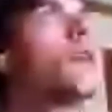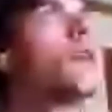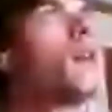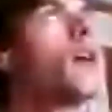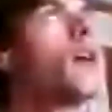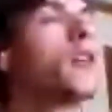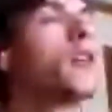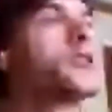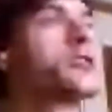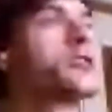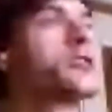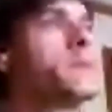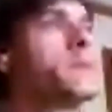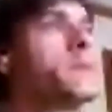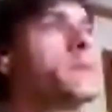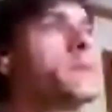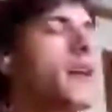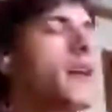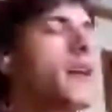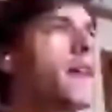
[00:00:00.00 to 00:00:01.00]

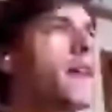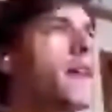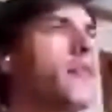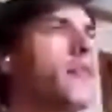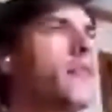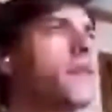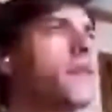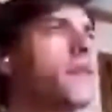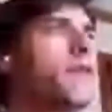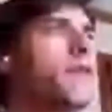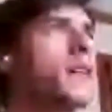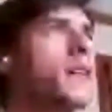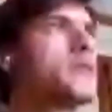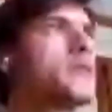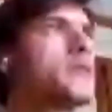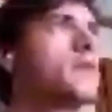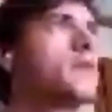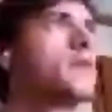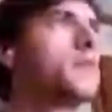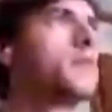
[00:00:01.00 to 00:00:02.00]
hardships that they
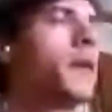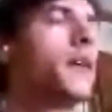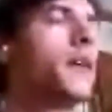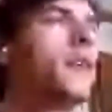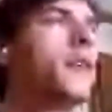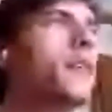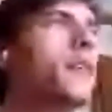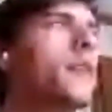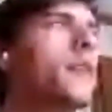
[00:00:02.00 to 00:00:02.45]
faced. But